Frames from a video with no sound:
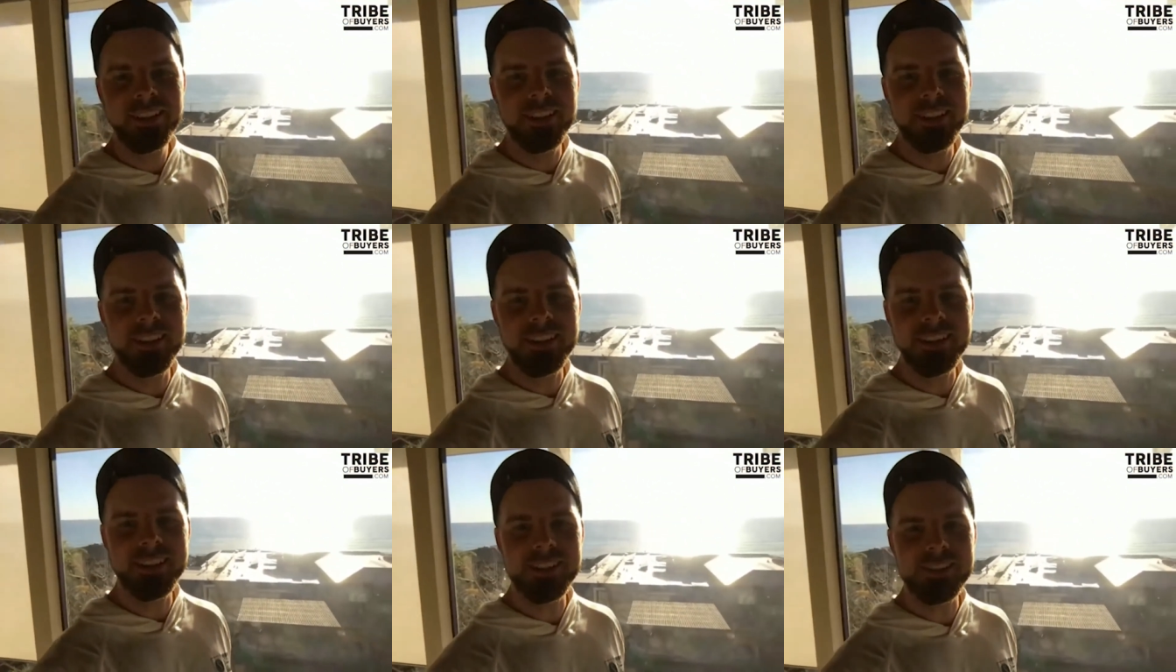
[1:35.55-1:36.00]

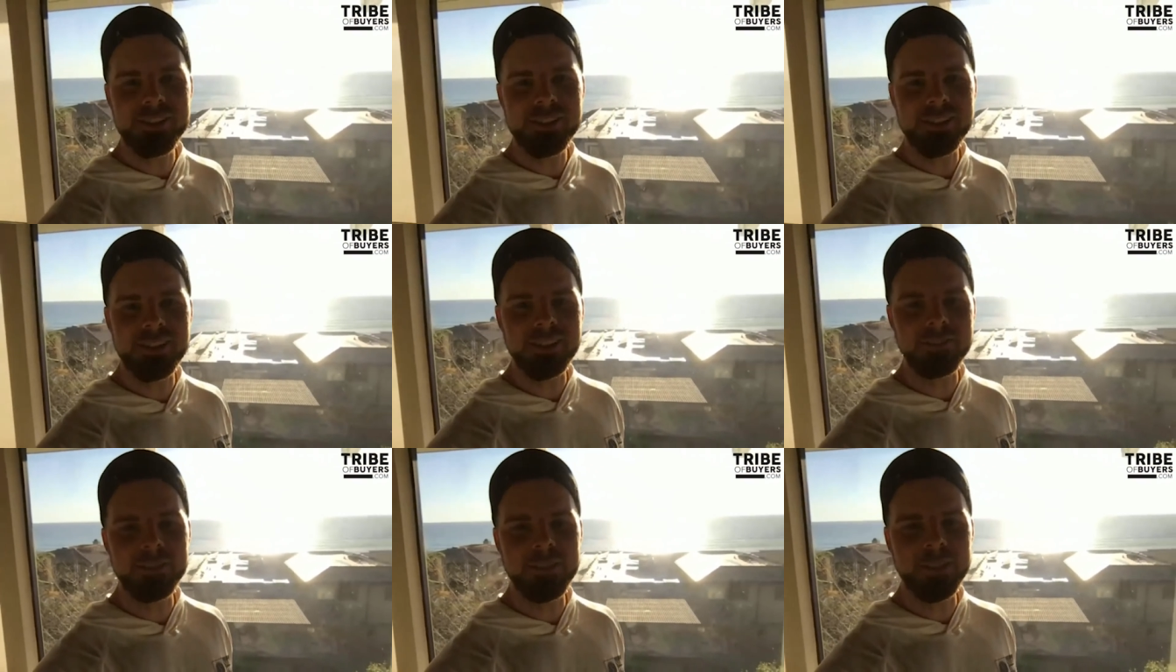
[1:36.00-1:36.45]
uh,
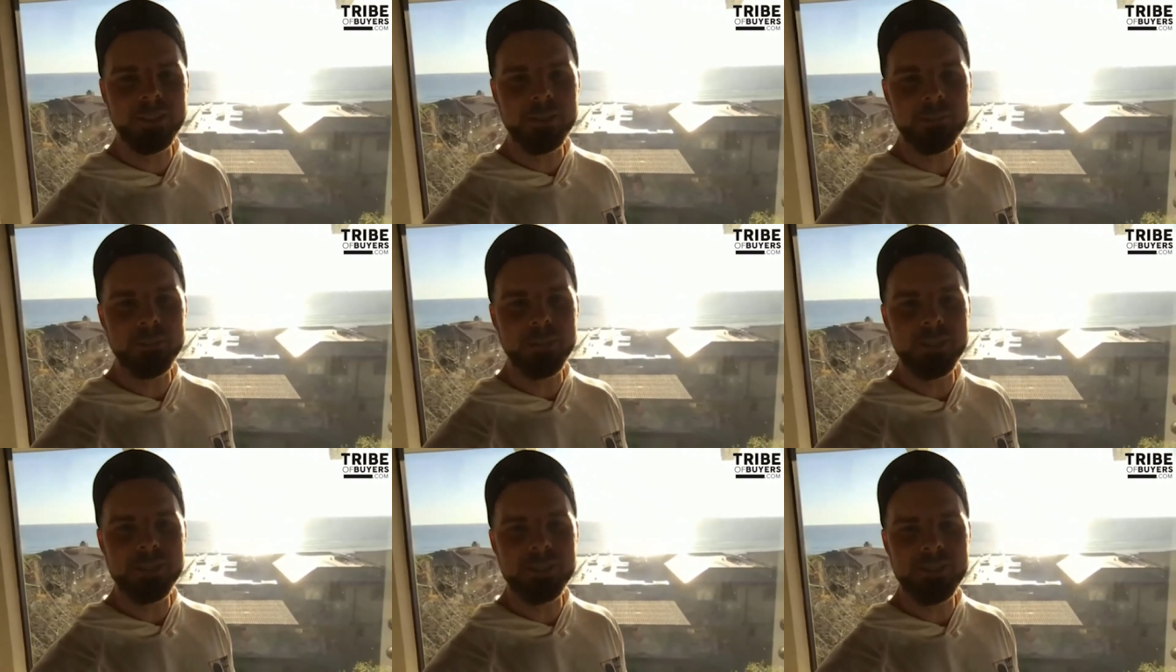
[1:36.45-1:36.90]
just living on
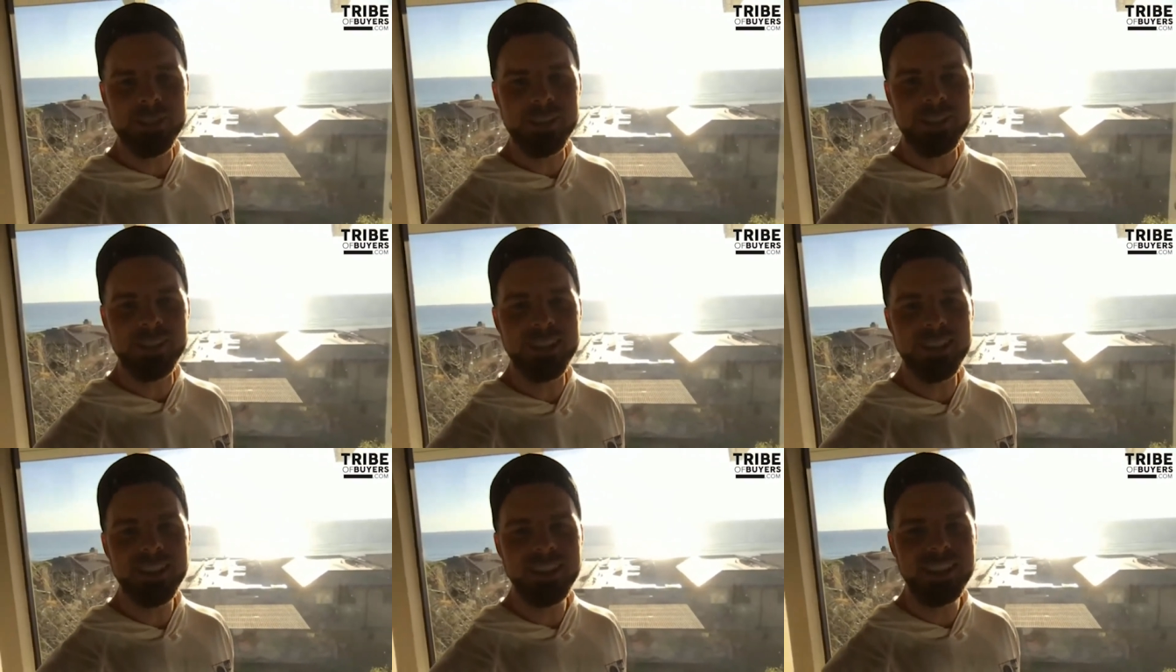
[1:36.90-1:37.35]
the beach
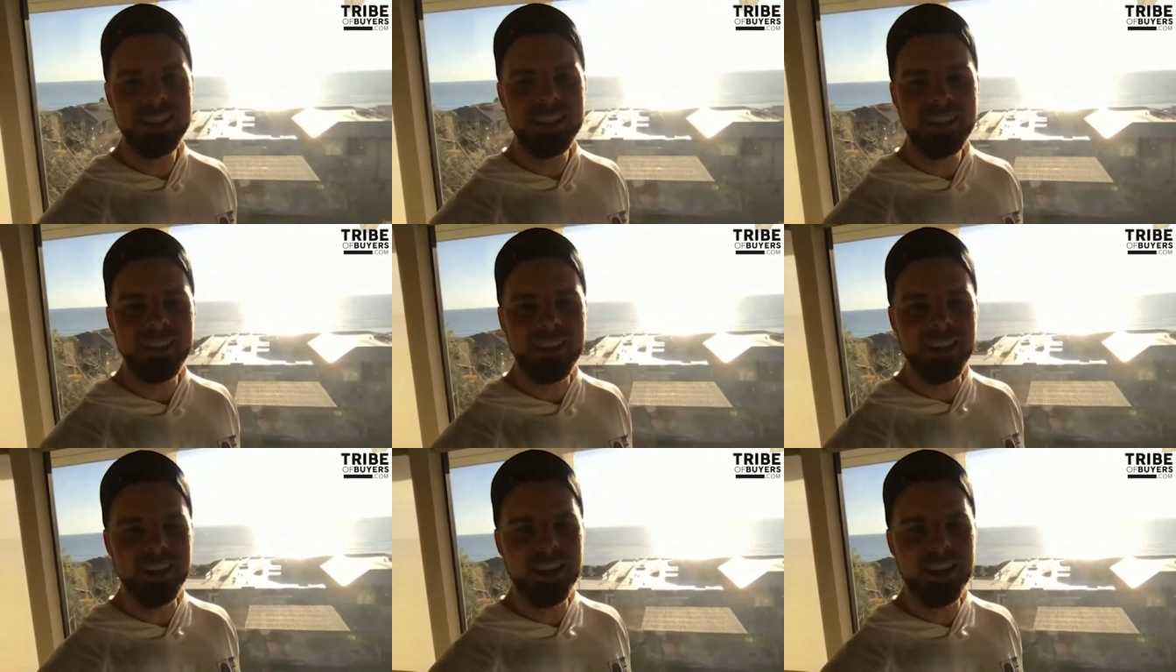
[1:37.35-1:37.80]
here
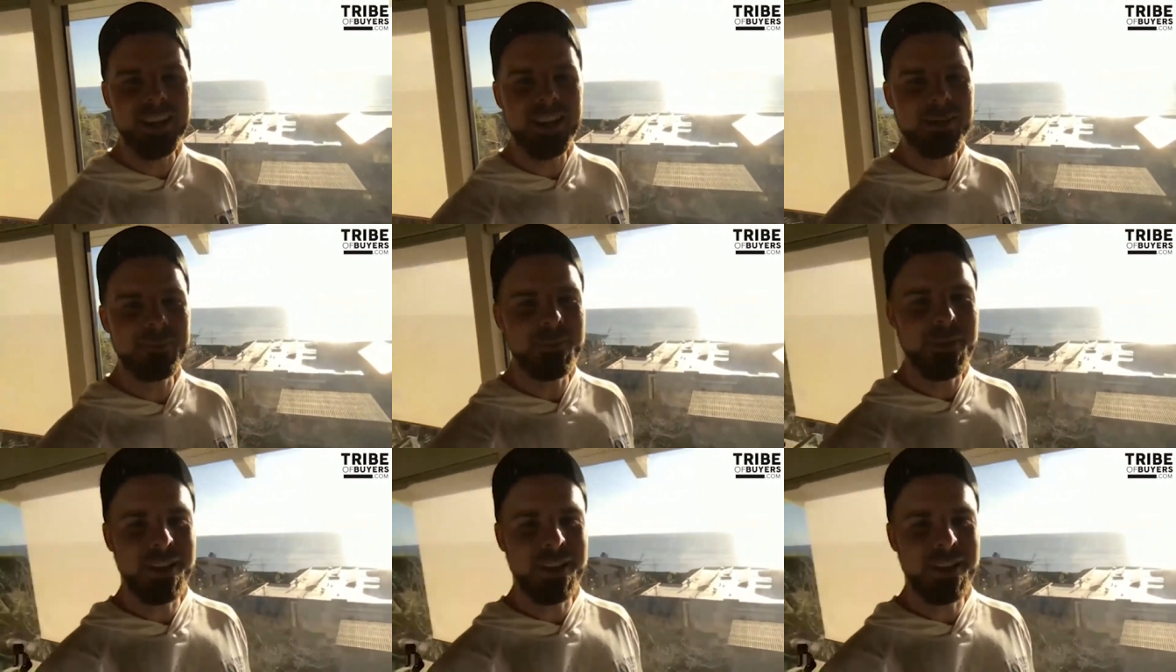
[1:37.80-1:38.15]
um,